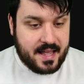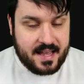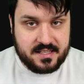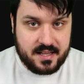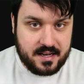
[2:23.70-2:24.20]
That
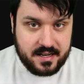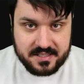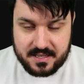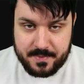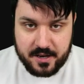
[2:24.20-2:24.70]
has the
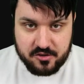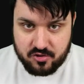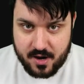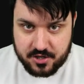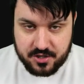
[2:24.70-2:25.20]
least amount of
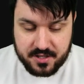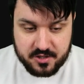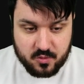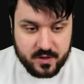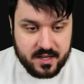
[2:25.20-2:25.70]
traction
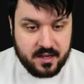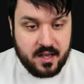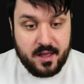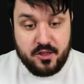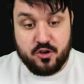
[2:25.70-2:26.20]
this week.
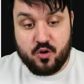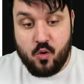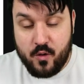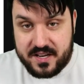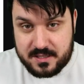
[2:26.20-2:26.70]
The
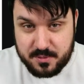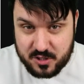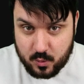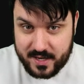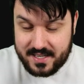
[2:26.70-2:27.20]
coins
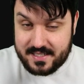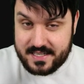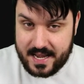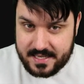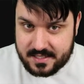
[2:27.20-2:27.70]
between
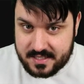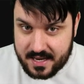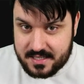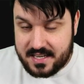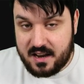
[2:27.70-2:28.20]
10
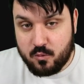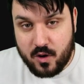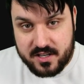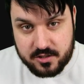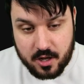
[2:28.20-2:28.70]
cents and
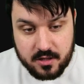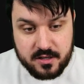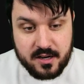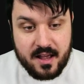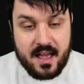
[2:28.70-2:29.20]

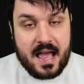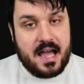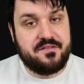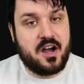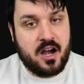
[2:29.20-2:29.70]
$1
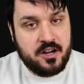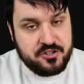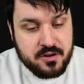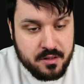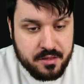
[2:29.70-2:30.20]
have
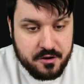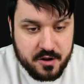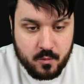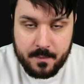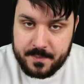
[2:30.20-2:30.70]

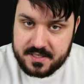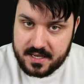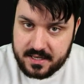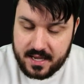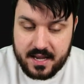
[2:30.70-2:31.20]

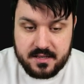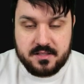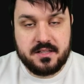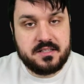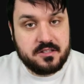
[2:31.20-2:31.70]
131%
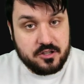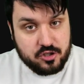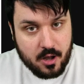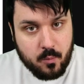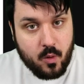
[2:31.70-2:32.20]
gains. This is the
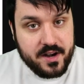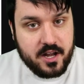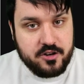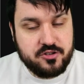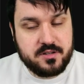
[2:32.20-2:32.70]
top
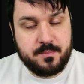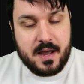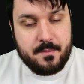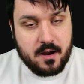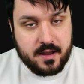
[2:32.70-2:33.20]
100 by
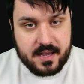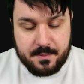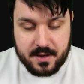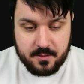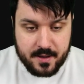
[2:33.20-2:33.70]
market cap,
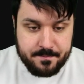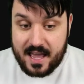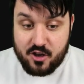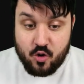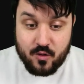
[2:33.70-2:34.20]
by the way.
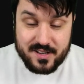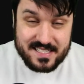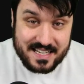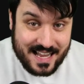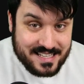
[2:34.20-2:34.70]
And coins
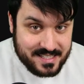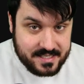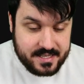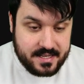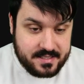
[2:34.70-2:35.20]
less than
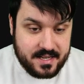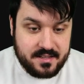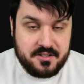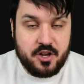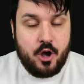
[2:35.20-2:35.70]
10
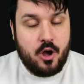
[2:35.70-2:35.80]
cents